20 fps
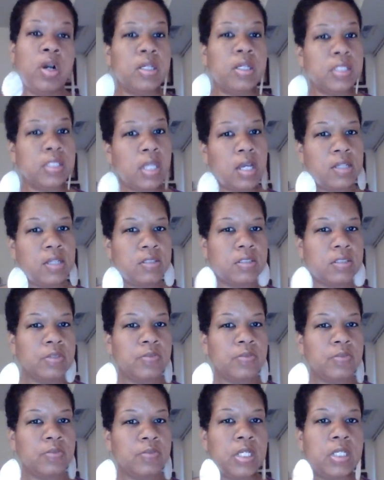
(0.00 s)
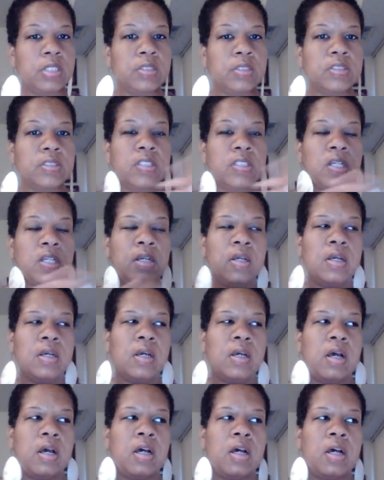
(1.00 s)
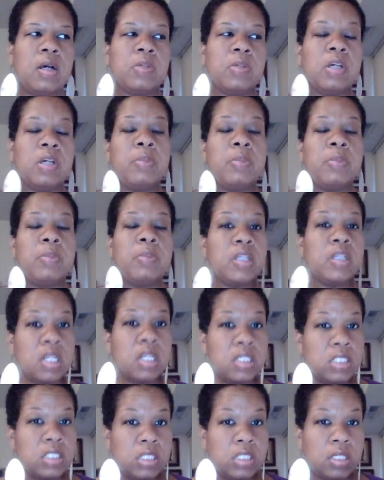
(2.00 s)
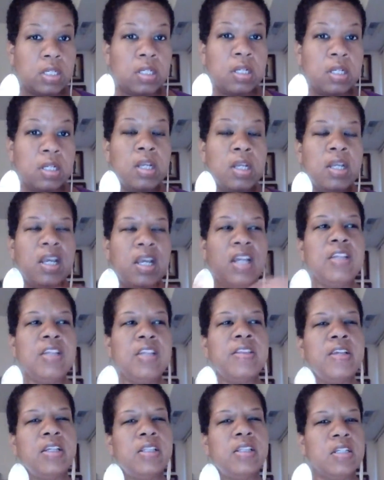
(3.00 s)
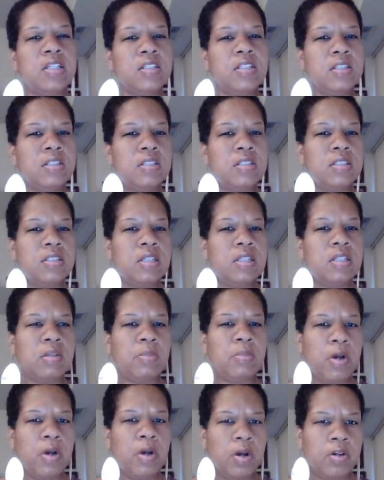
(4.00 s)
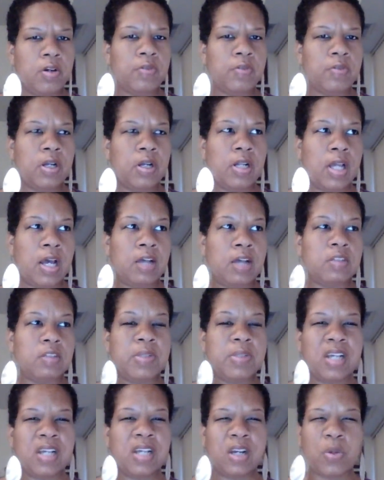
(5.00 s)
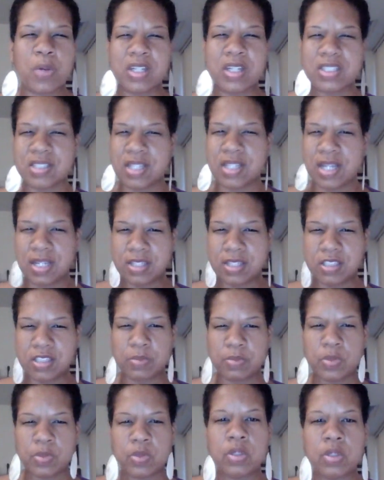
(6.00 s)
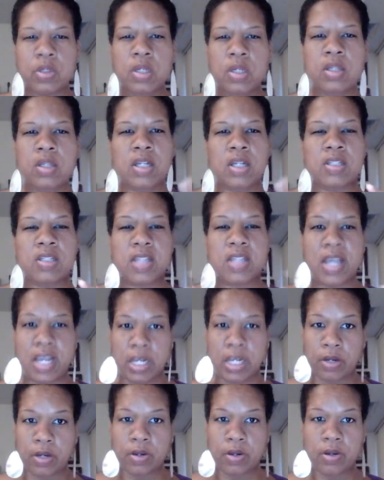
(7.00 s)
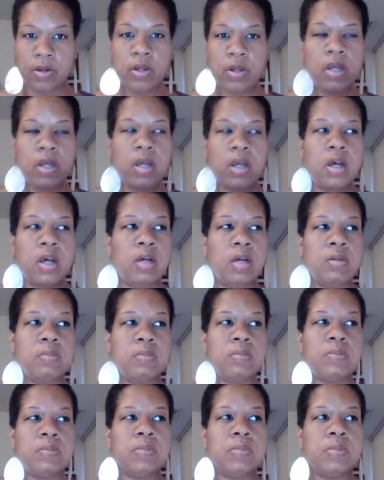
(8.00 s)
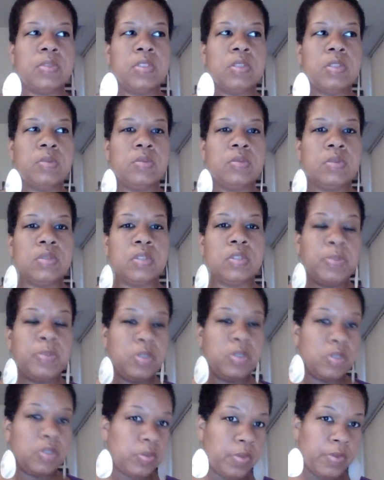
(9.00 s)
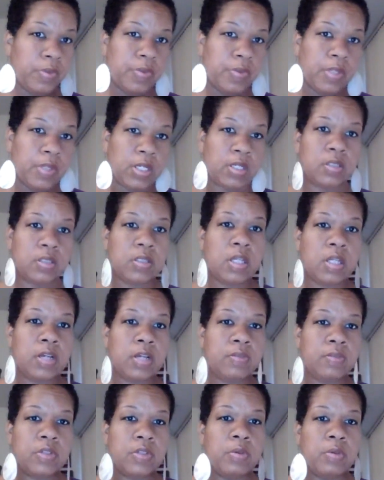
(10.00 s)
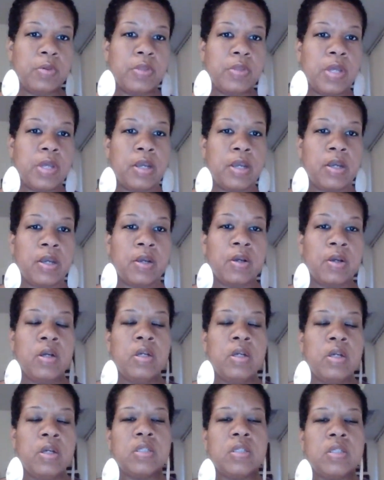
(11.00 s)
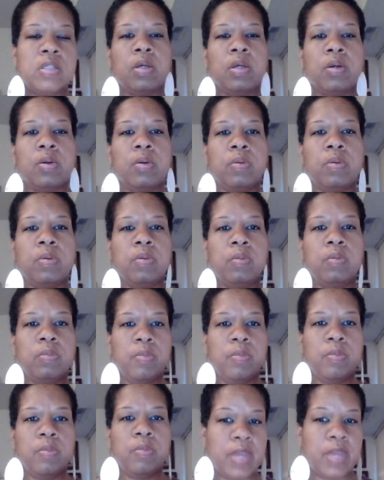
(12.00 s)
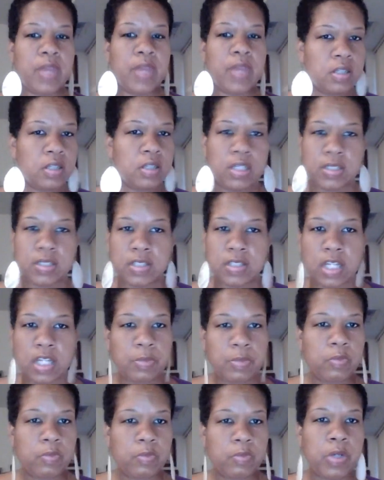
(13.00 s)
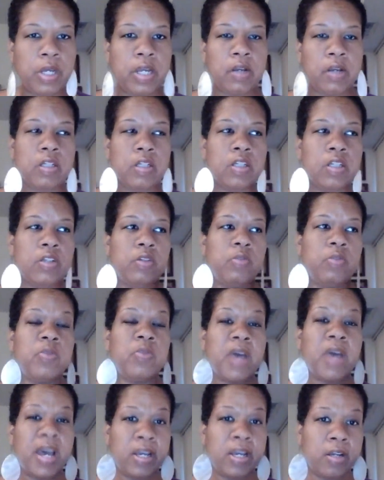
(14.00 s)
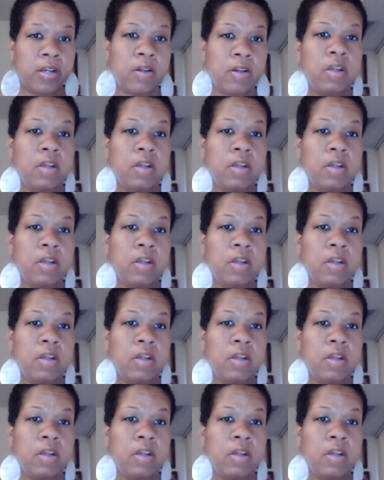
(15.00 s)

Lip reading: broadcasting feelings. communication, anything that's a part of our lives but not quite tangible. That's air. Certain spiritual things have to do with air. So that's an example of what air can do. Fire